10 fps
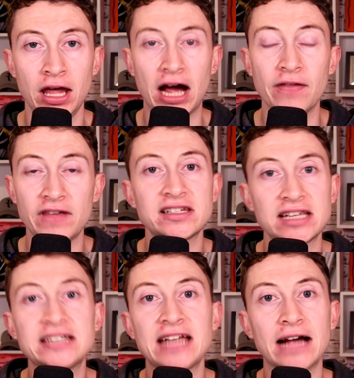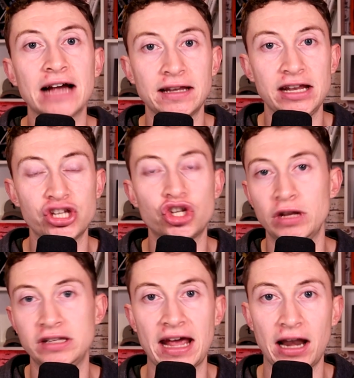And this is a tactical issue
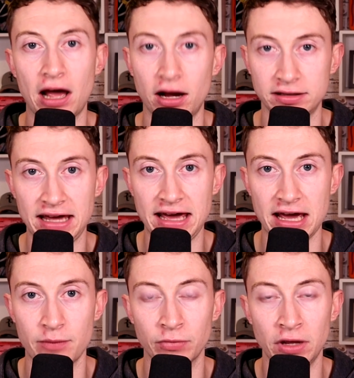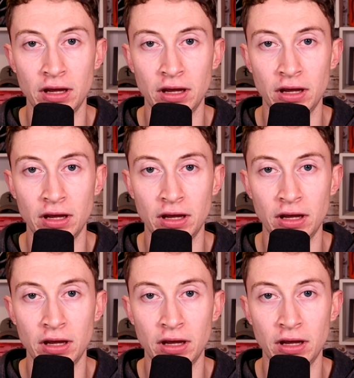in Ten Hag's game.